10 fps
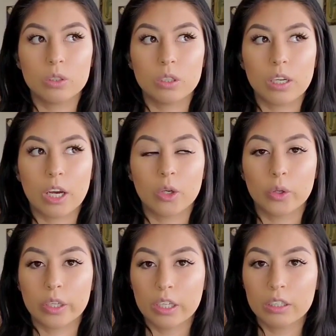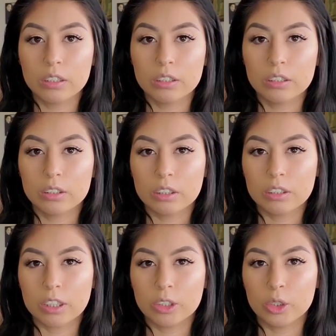La Jolla,
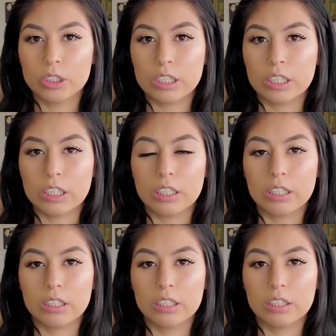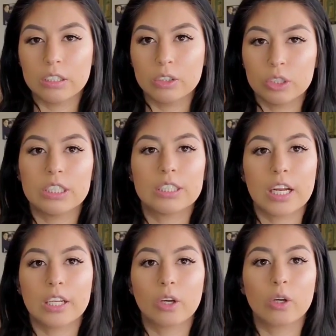the UC
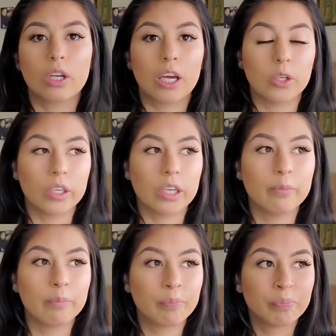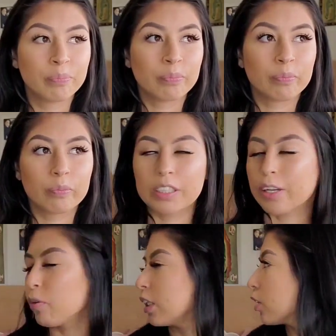San Diego La Jolla. Is
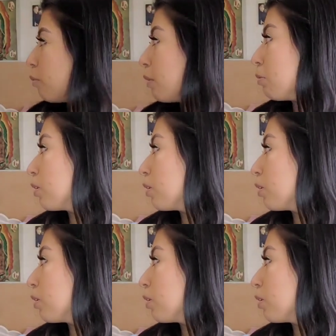that what it's called?